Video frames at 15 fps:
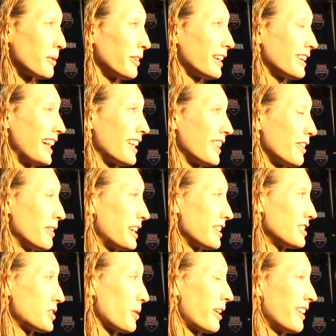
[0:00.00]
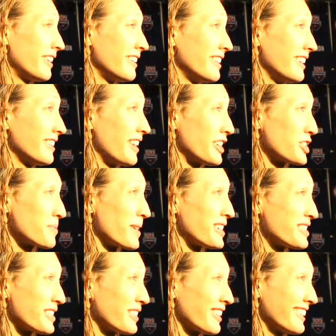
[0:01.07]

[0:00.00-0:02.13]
really glad that we can join in the 100 breaststroke.